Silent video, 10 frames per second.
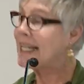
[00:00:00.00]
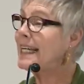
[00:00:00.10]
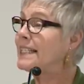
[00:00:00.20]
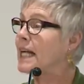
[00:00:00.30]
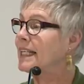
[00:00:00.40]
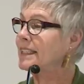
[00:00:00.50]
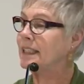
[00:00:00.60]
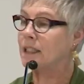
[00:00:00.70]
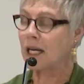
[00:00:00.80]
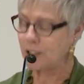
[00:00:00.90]
In
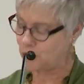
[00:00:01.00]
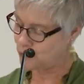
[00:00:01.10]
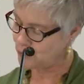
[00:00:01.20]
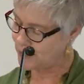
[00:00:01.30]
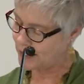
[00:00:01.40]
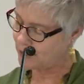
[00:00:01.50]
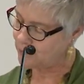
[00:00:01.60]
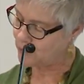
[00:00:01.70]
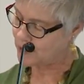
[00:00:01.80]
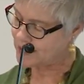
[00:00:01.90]
1993,
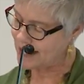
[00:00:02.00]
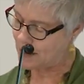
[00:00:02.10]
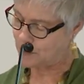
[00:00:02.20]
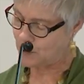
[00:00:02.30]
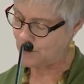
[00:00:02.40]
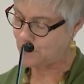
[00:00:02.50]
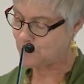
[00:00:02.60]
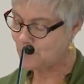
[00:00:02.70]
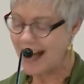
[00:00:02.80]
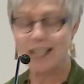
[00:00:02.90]
for example, the
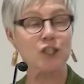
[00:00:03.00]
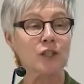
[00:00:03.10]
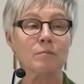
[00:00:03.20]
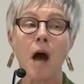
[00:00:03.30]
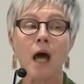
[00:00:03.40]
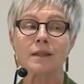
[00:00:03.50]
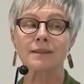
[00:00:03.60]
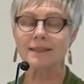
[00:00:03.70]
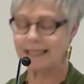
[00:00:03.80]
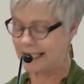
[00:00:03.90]
fashion
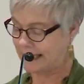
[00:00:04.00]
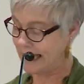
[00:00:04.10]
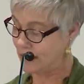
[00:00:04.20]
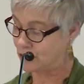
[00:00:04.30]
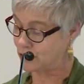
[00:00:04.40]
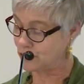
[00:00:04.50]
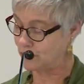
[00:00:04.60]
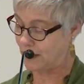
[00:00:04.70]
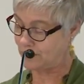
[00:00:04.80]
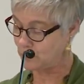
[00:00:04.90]
model and
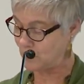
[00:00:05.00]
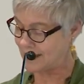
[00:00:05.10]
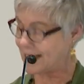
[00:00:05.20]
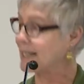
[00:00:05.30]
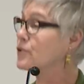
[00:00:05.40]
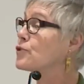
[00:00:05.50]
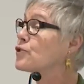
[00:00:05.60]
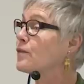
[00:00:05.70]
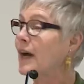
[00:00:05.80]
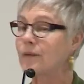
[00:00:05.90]
breast cancer
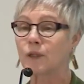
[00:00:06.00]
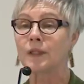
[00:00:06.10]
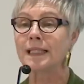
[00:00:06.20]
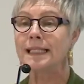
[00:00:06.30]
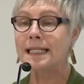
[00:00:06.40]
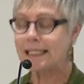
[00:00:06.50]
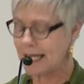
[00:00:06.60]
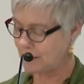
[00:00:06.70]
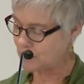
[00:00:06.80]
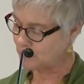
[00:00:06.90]
survivor,
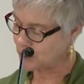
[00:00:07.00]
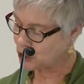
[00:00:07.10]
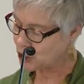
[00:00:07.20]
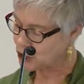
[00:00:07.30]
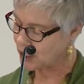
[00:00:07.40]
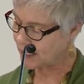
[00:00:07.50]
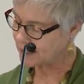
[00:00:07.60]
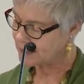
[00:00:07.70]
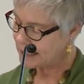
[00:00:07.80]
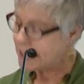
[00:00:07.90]
named Matushka,
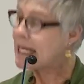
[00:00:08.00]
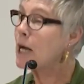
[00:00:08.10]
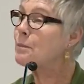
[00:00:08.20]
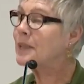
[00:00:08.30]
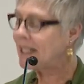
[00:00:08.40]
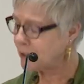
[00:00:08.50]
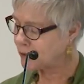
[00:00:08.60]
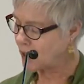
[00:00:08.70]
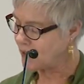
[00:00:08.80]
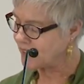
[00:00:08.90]

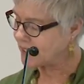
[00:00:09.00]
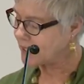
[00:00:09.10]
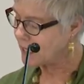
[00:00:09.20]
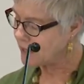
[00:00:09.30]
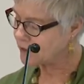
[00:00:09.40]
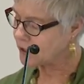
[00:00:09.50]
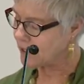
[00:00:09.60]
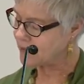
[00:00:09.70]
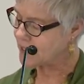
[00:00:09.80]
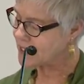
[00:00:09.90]
appeared on the cover
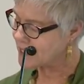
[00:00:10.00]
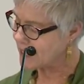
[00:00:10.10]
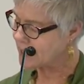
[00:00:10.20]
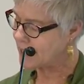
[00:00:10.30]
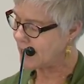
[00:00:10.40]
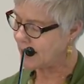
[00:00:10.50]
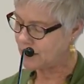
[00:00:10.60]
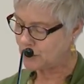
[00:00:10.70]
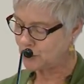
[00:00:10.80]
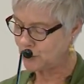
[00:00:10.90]
of the Sunday
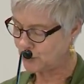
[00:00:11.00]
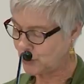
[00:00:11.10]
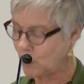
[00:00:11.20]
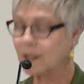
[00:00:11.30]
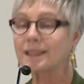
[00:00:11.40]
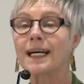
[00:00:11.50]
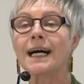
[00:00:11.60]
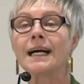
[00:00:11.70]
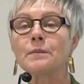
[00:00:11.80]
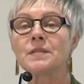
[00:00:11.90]
New York
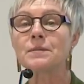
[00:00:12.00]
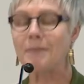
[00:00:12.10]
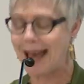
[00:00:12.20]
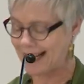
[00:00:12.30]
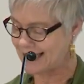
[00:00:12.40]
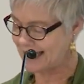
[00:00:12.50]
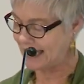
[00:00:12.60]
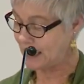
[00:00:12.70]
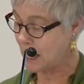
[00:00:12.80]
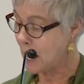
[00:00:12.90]
Times
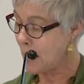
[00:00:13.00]
Magazine,